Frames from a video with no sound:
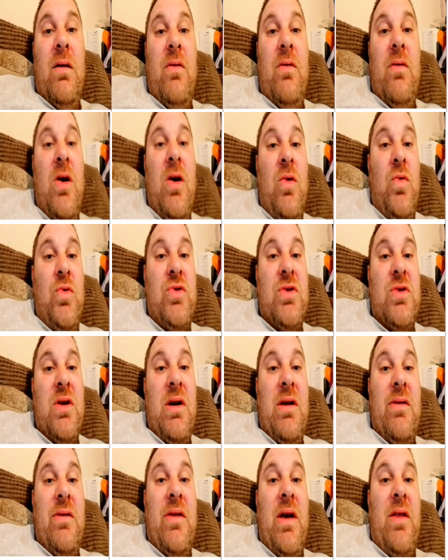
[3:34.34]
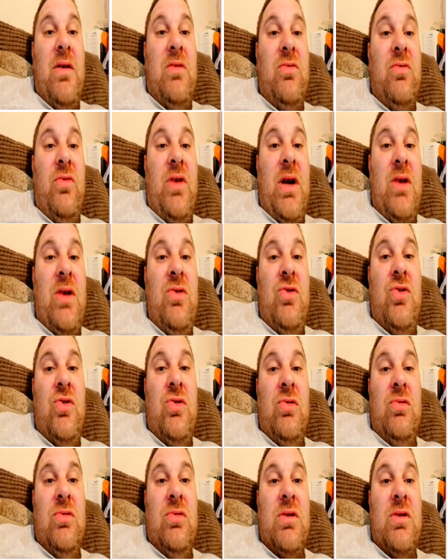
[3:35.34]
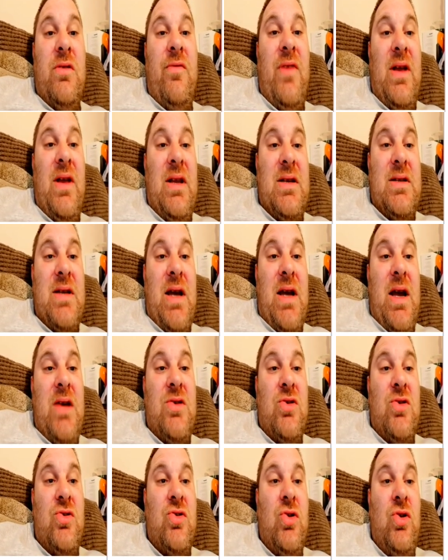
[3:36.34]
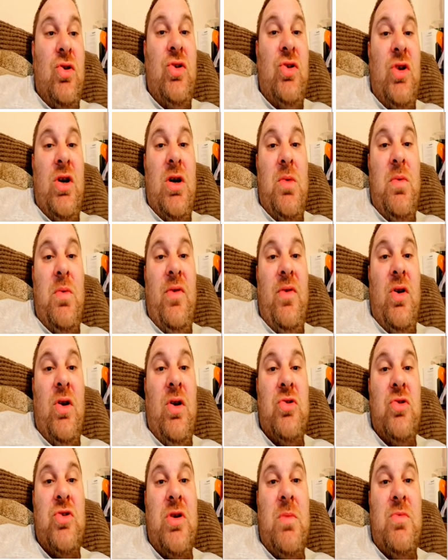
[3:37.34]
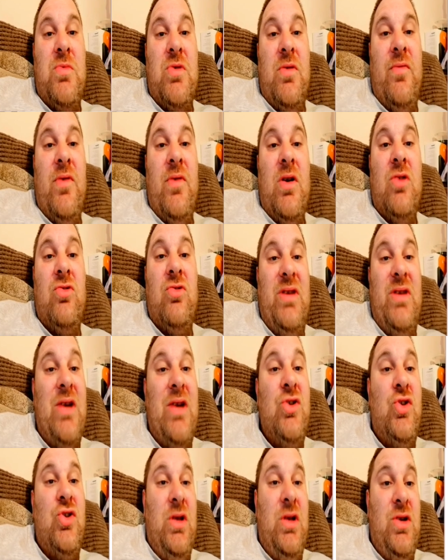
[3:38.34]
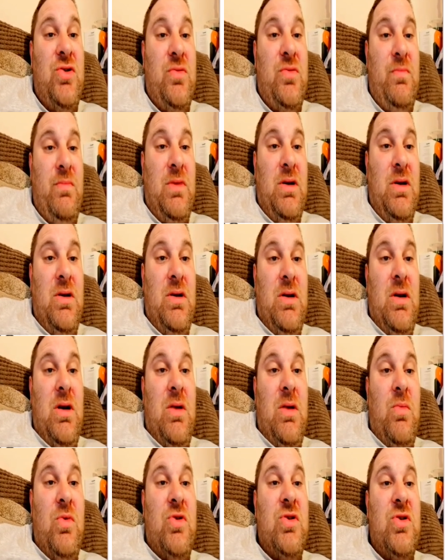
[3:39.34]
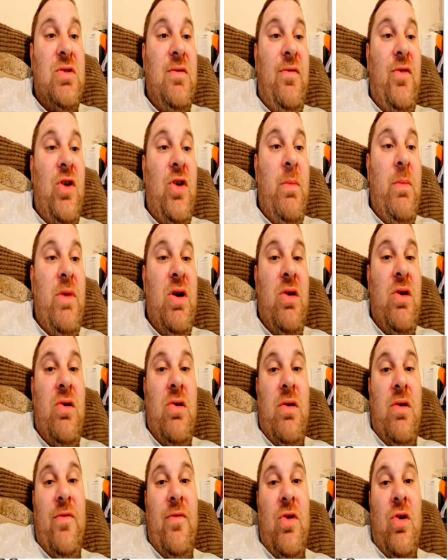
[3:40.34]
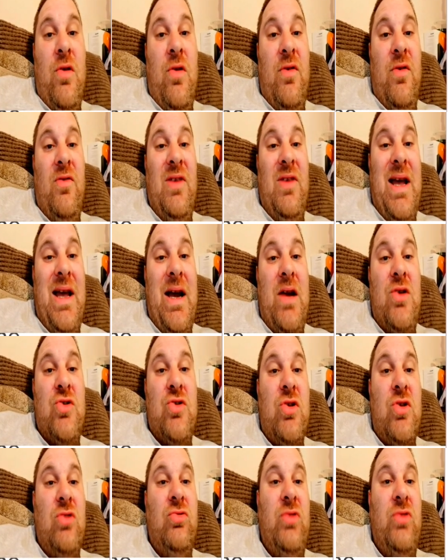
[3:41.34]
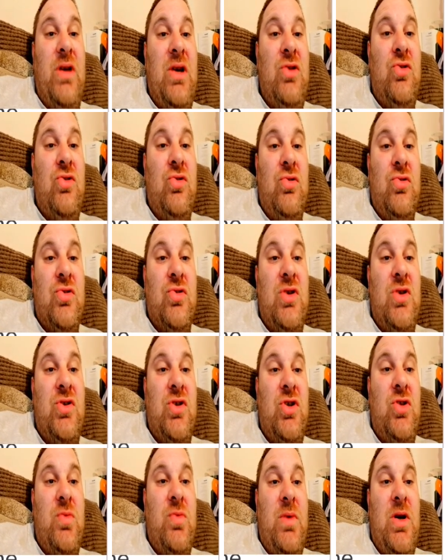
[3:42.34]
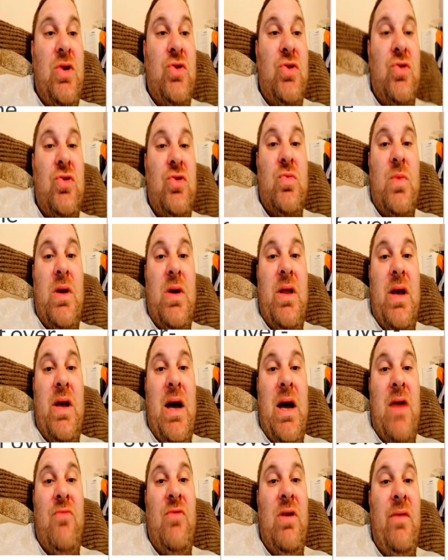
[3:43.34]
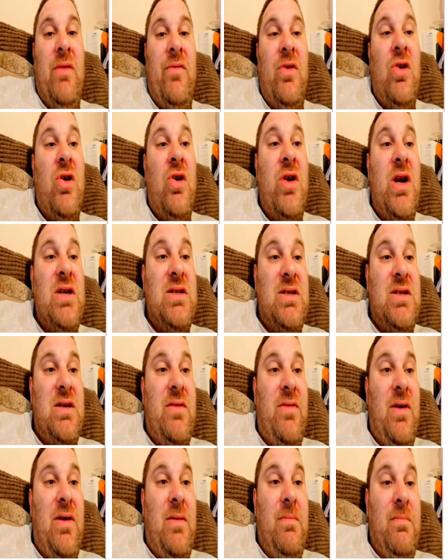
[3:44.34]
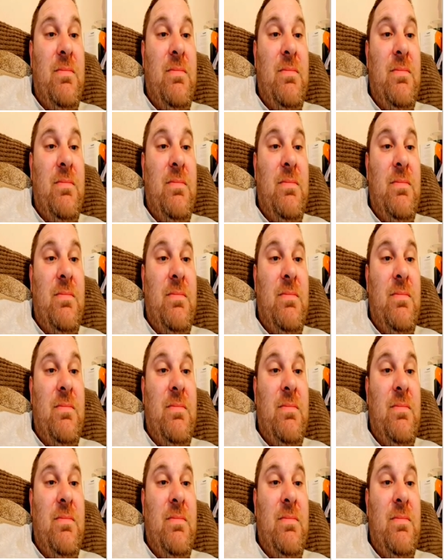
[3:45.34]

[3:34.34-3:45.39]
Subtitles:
Note that the credentials fallacy is associated with the concept of credentialism, which is a phenomenon of over-reliance on credentials in situations where they aren't relevant or necessary.